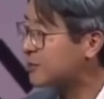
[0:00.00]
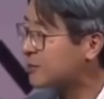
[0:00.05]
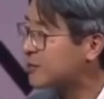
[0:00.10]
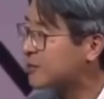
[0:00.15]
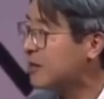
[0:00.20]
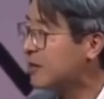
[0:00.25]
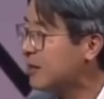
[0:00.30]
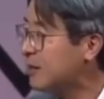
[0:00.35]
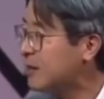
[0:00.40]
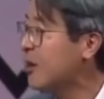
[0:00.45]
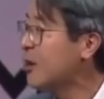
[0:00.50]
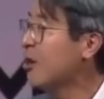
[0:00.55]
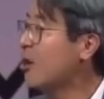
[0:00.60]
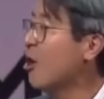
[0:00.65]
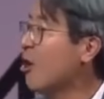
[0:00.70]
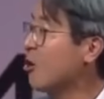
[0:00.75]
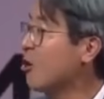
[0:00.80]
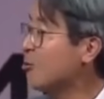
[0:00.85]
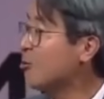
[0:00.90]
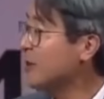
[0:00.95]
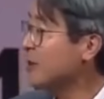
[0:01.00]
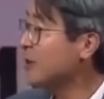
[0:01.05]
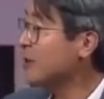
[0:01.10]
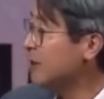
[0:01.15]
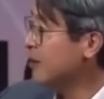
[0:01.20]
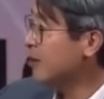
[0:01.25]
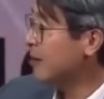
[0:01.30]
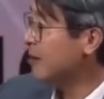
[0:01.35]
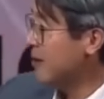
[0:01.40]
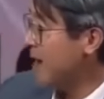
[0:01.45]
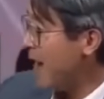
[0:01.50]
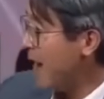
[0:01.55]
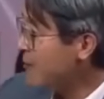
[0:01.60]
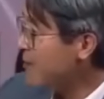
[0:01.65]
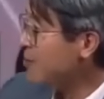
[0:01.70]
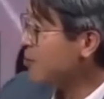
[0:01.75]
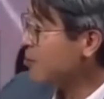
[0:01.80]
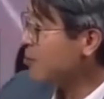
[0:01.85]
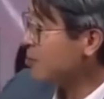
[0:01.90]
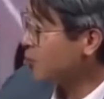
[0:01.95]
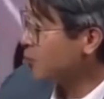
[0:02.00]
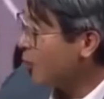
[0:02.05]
we're seeing are really having to do a